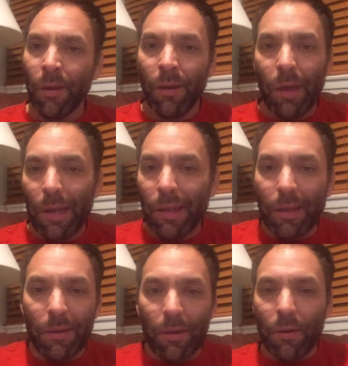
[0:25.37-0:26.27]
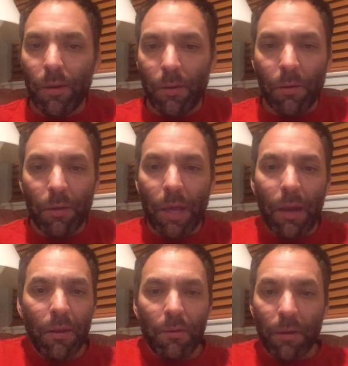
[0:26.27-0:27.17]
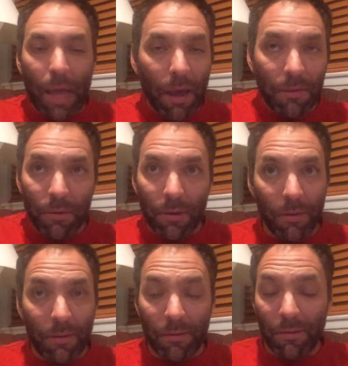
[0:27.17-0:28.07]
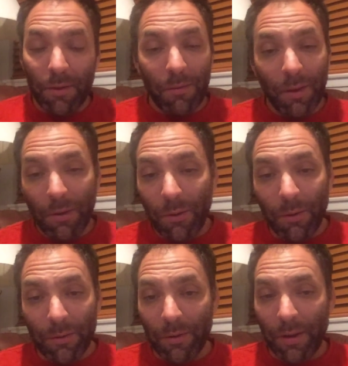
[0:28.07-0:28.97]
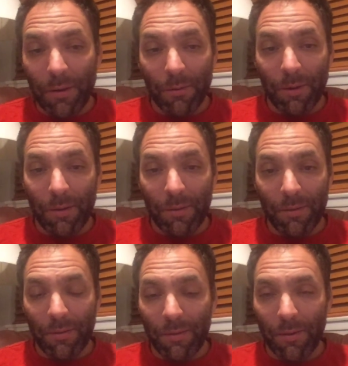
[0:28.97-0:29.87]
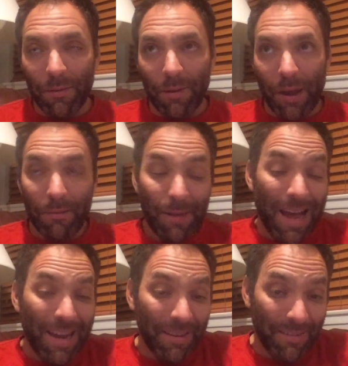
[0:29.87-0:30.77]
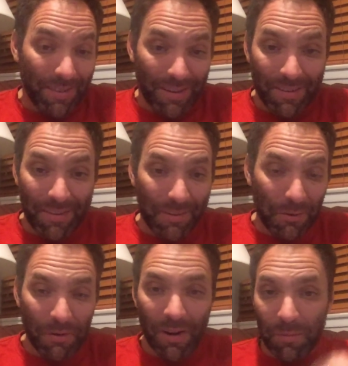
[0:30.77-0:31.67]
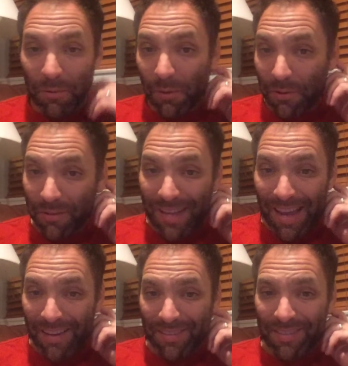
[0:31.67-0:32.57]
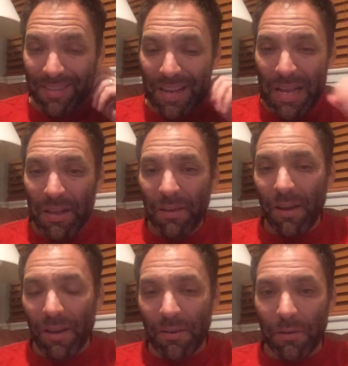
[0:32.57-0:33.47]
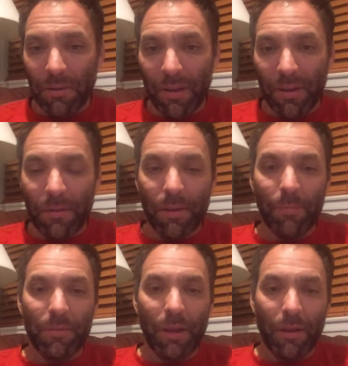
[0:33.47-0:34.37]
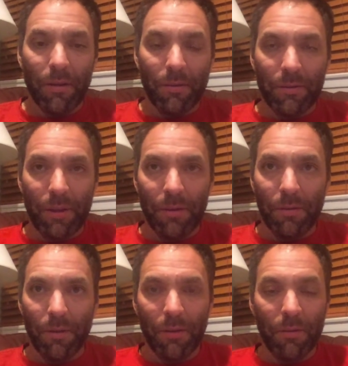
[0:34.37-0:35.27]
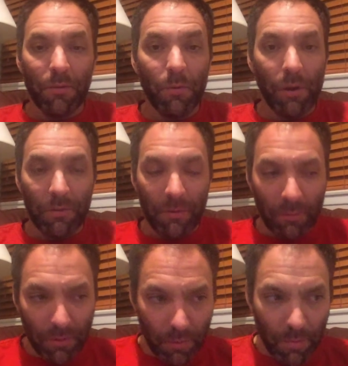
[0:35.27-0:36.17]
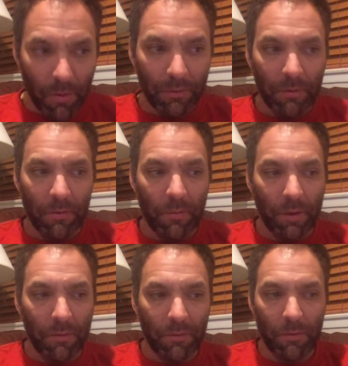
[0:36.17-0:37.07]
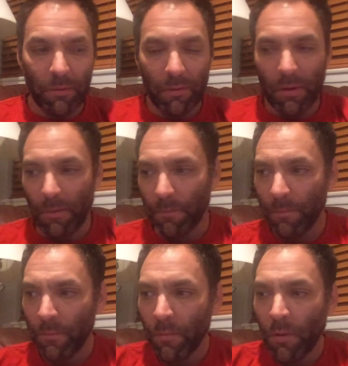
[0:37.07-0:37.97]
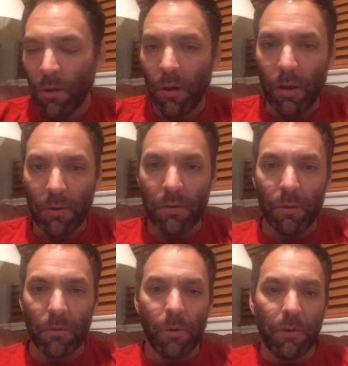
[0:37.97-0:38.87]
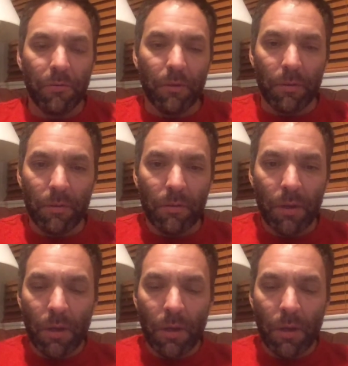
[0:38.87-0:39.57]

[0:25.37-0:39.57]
And again, you're gathering that this is a unique course, right? You're reading, I think these incredibly rich texts. You're looking at the LibTech content. You're looking at these questions, which I'll be posting some answers to those questions.